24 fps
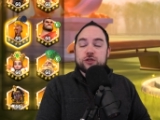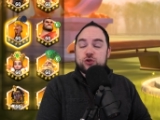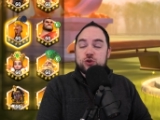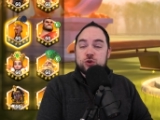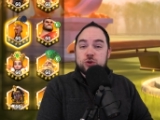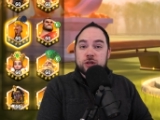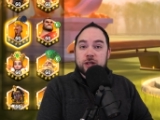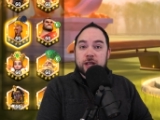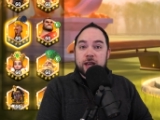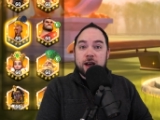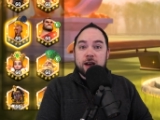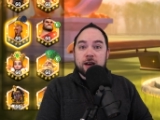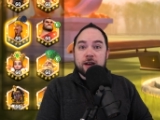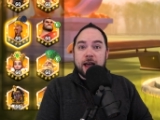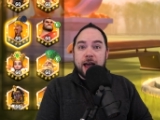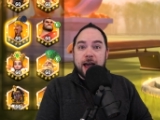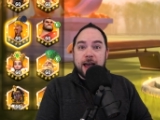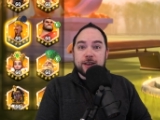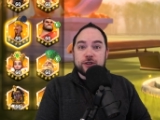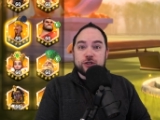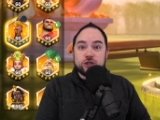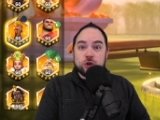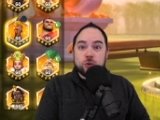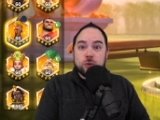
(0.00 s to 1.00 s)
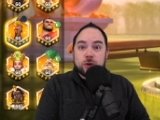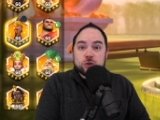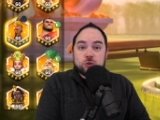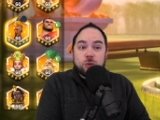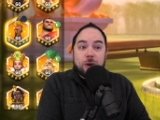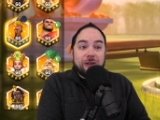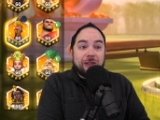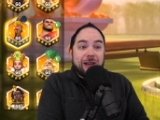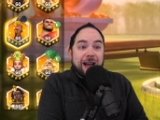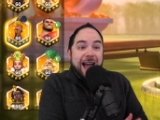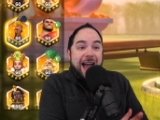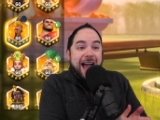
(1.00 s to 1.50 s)
Zhuge Liang and do as
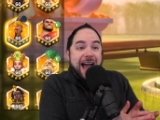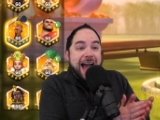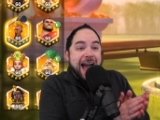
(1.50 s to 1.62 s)
well,